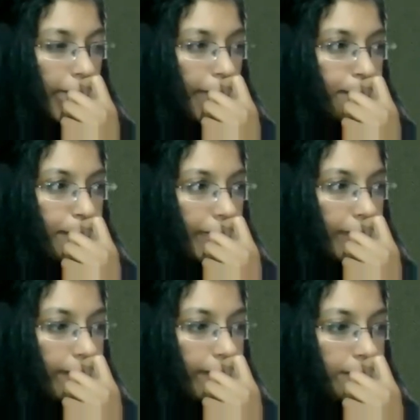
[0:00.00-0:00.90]
be happy
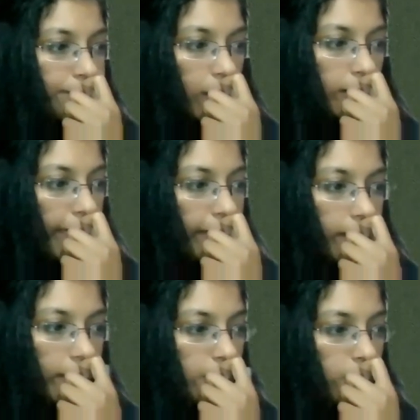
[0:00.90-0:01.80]
anyway, that
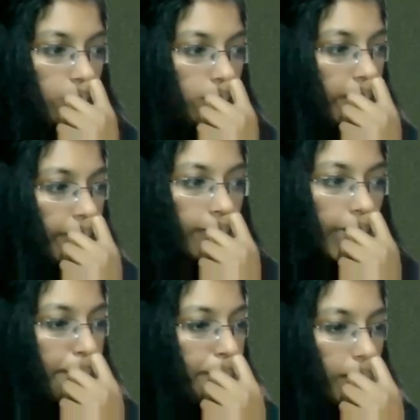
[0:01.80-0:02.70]
is think
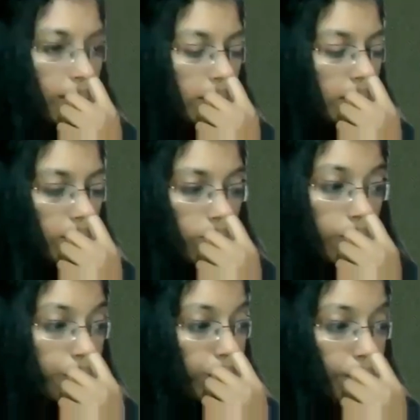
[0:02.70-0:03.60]
happiness is
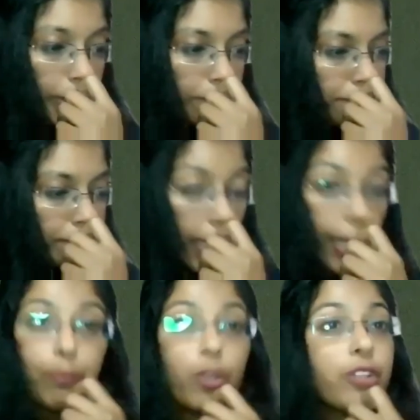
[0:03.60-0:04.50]
not for me,
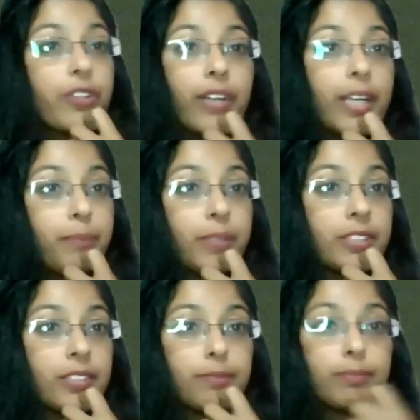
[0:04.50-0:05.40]
I'm not the right
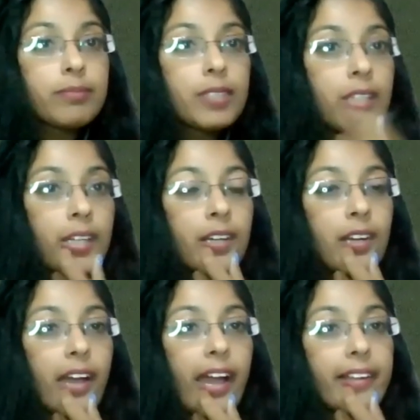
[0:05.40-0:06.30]
person,
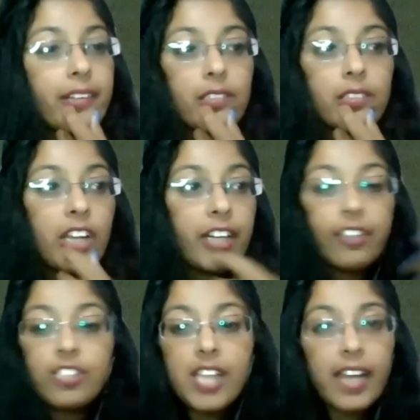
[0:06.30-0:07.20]
and
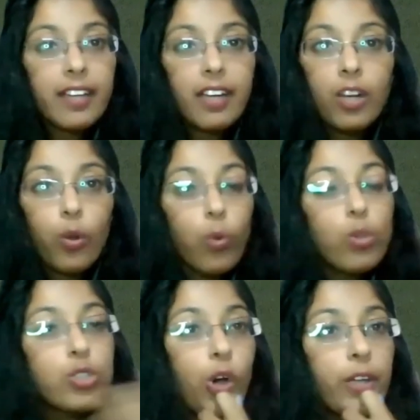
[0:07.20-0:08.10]
that cycle
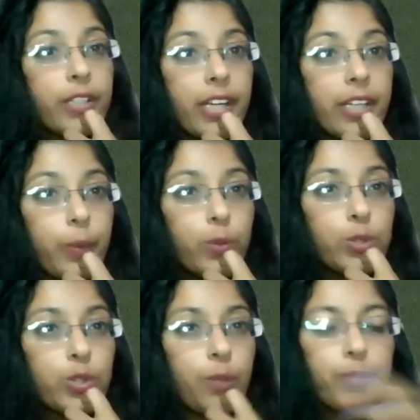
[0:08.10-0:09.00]
goes on and
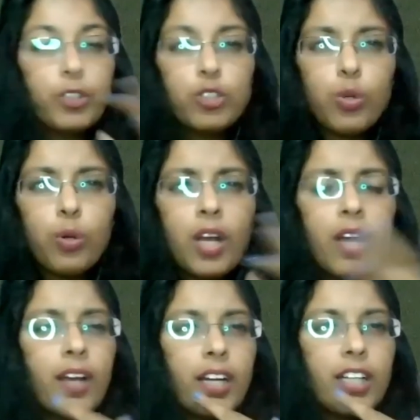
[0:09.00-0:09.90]
goes on. So
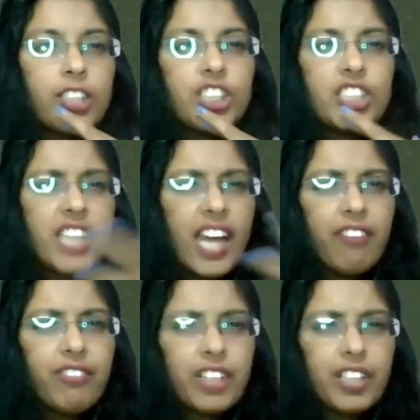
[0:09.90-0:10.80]
just
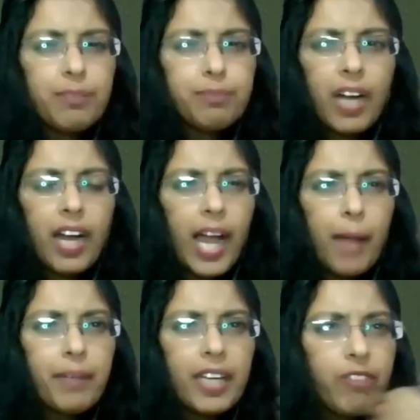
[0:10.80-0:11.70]
have
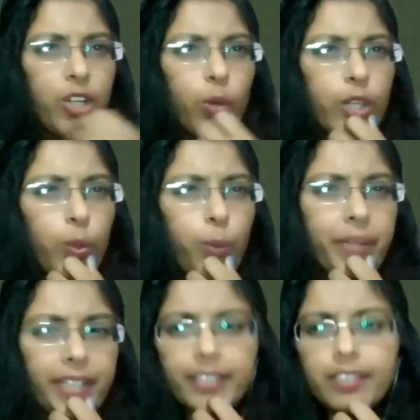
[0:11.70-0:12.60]
I'm giving you a 2
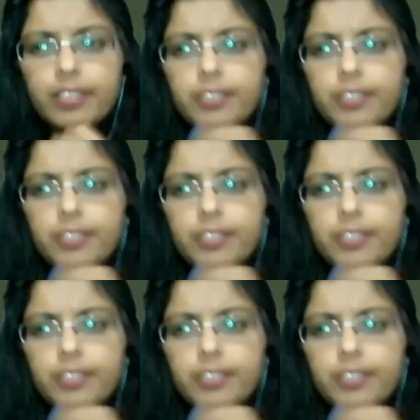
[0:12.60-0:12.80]
minute